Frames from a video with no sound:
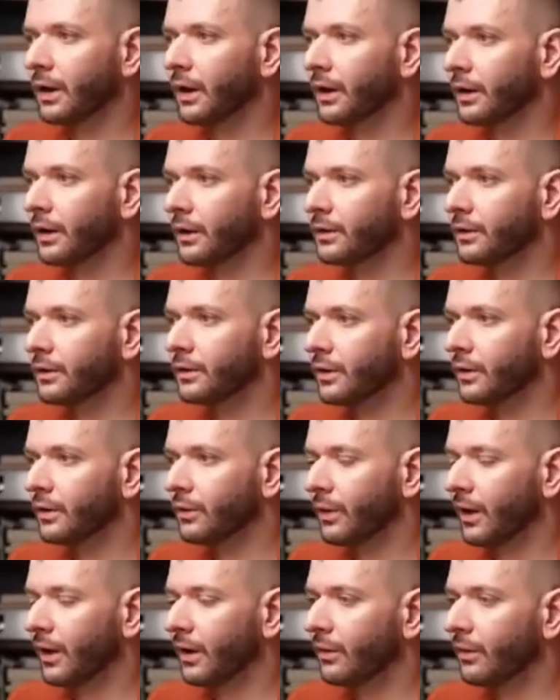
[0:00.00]
got it.
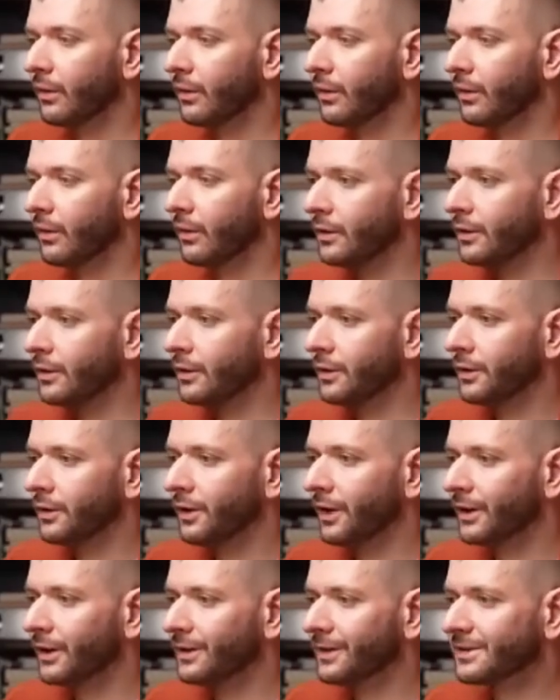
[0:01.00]
Wow.
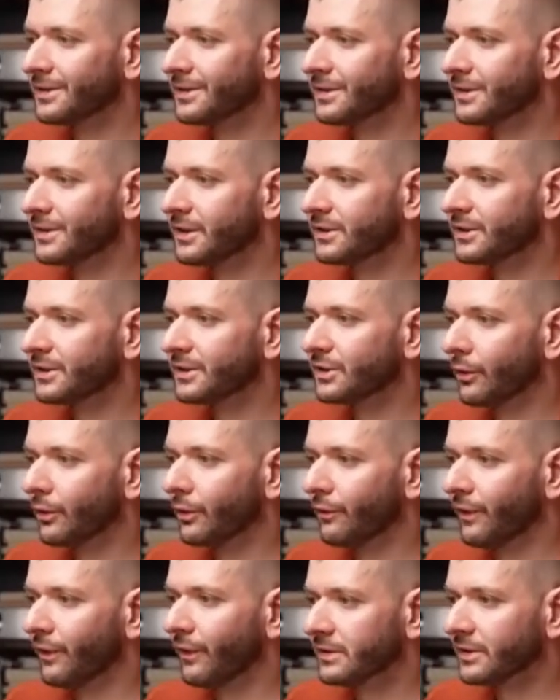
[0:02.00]
Yeah, this is
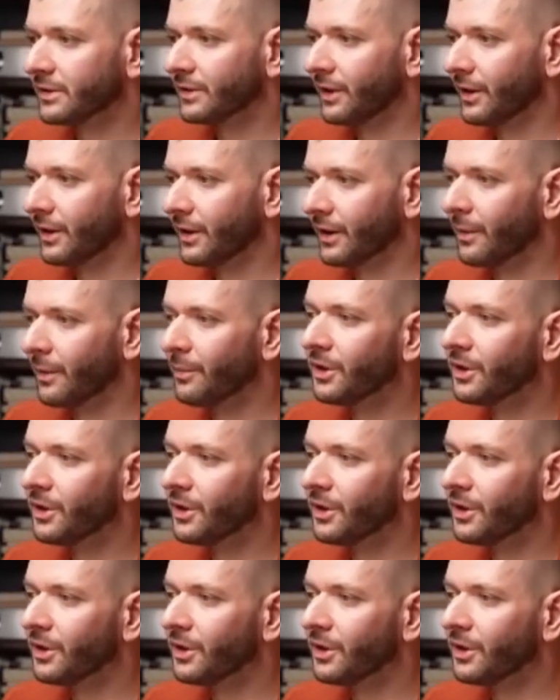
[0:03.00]
so fascinating.